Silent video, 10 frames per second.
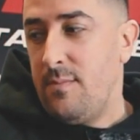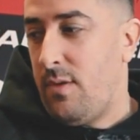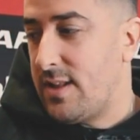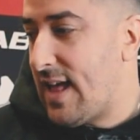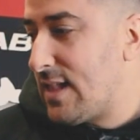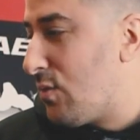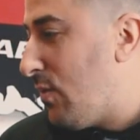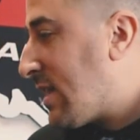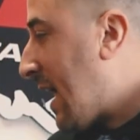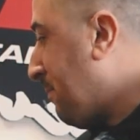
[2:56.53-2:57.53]
My dad's
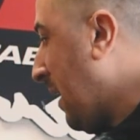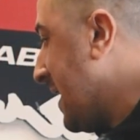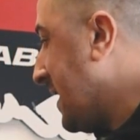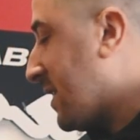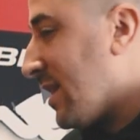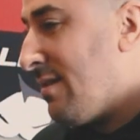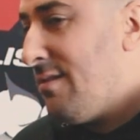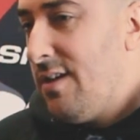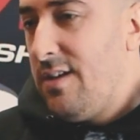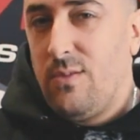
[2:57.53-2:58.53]
always had blades, and
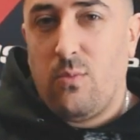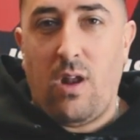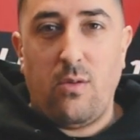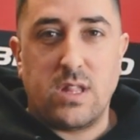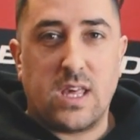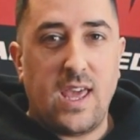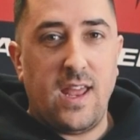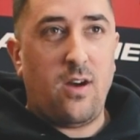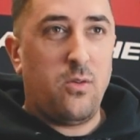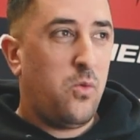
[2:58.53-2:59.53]
when I was a
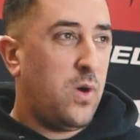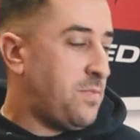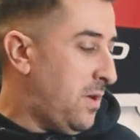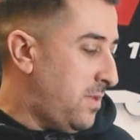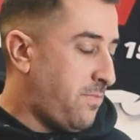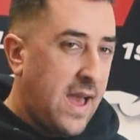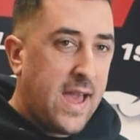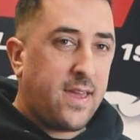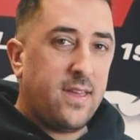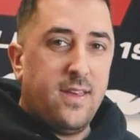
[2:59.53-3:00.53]
kid I would always be on the back,